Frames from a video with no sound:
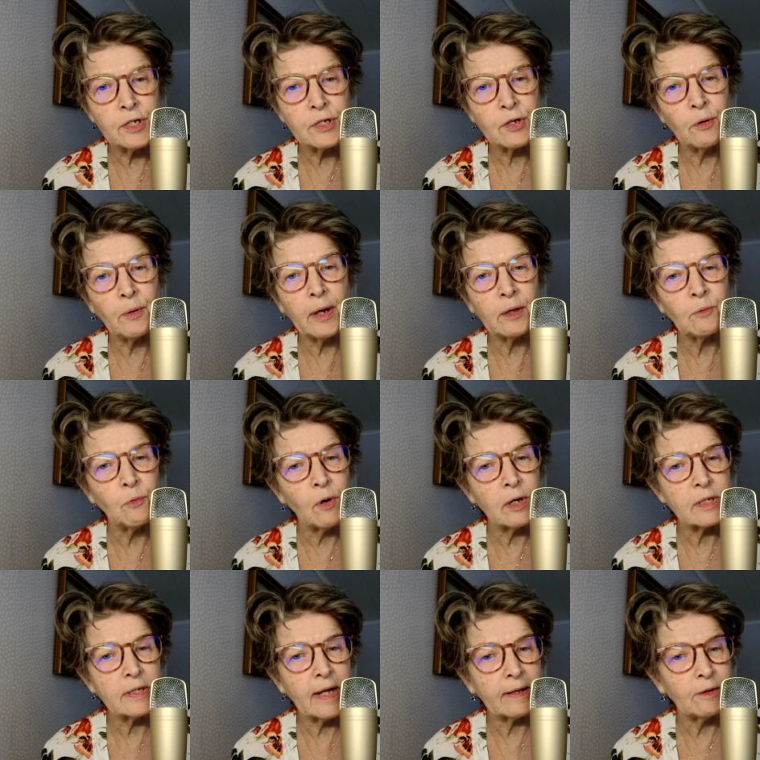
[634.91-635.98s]
So it
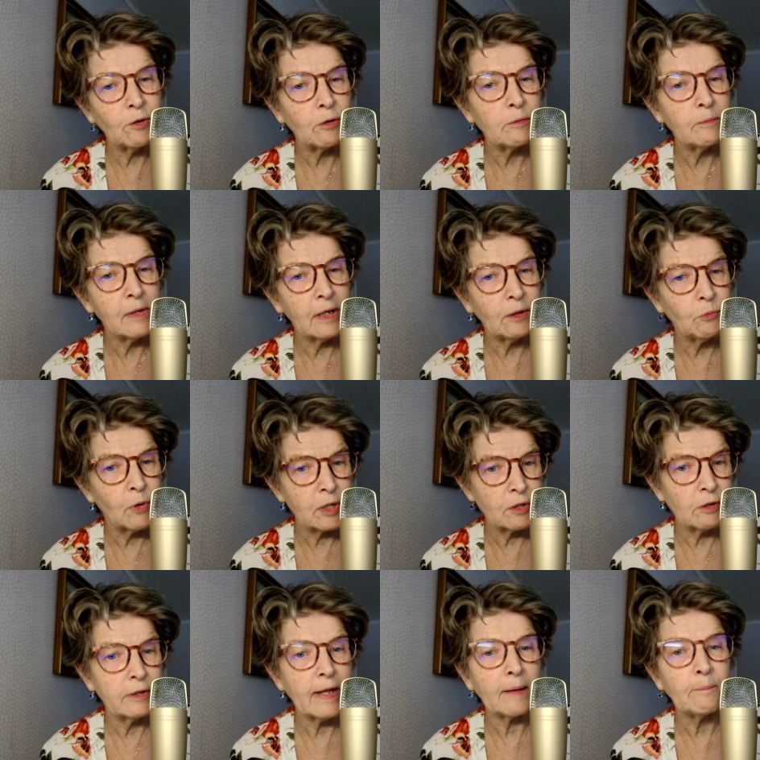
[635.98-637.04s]
was not
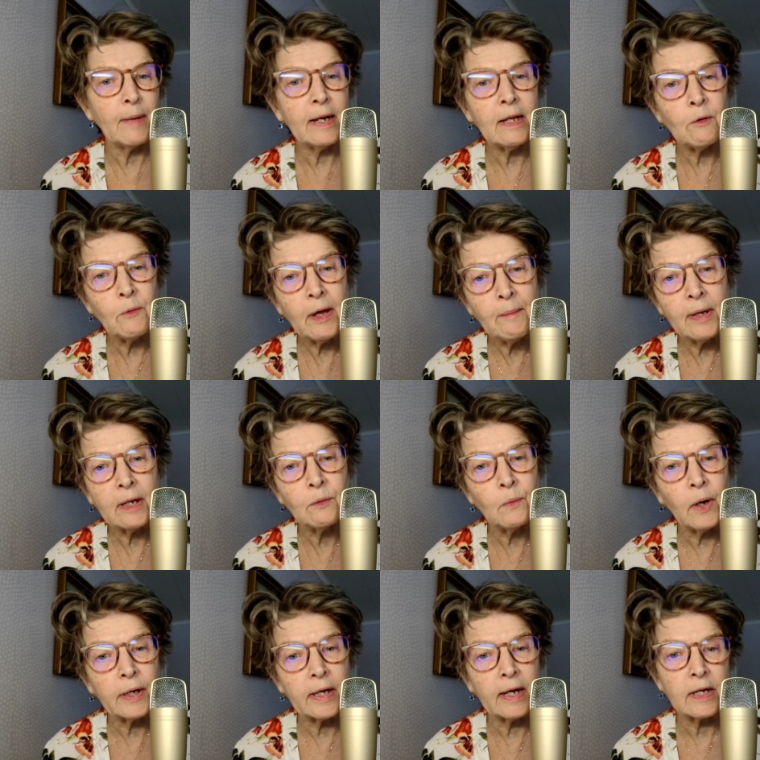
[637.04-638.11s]
that many women
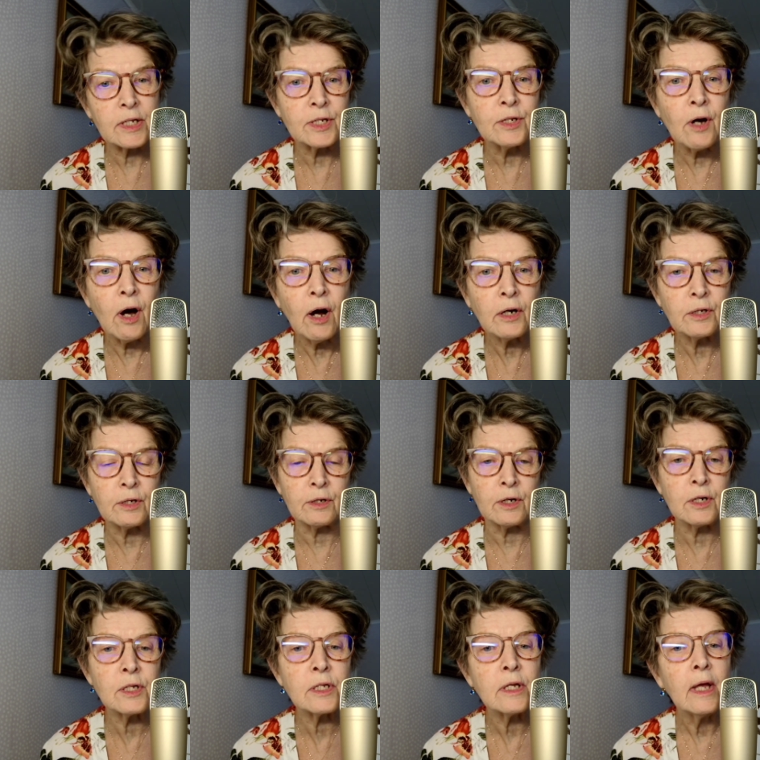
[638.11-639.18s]
working as doctors,